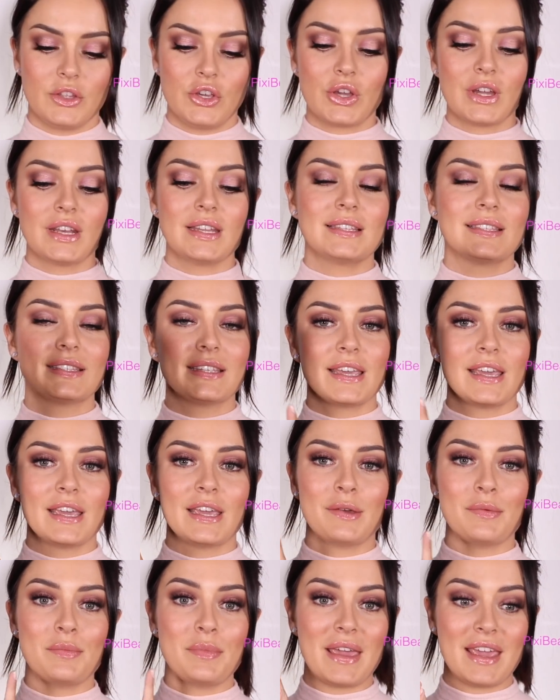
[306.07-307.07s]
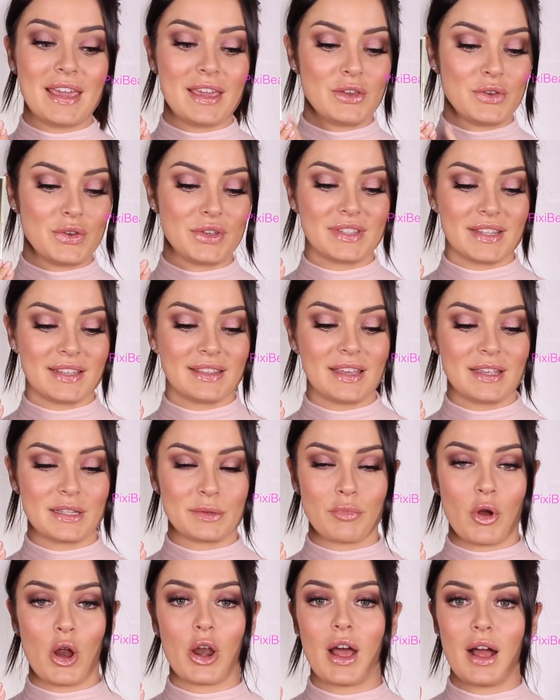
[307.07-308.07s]
You're gonna see me using these
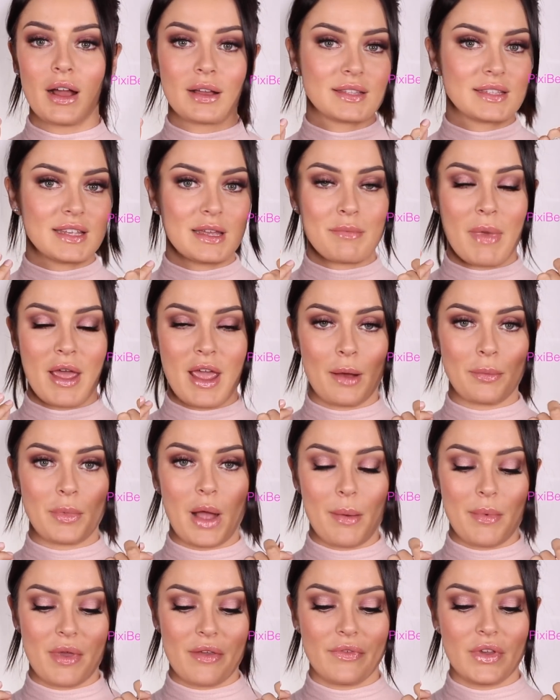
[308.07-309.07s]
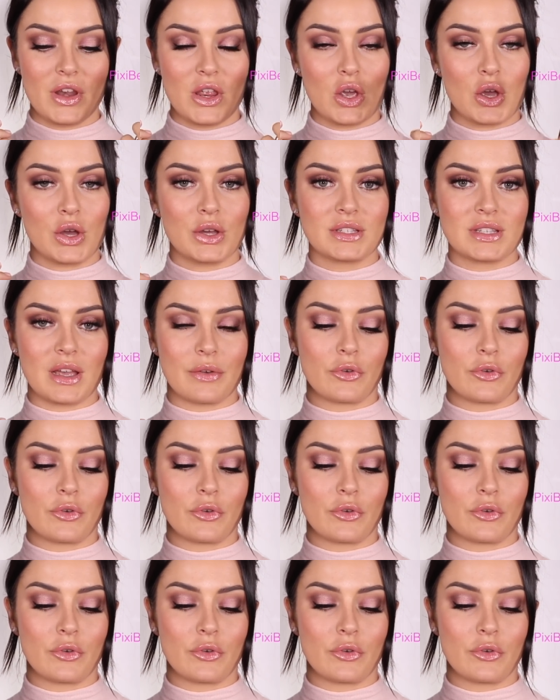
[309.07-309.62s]
products in my upcoming videos.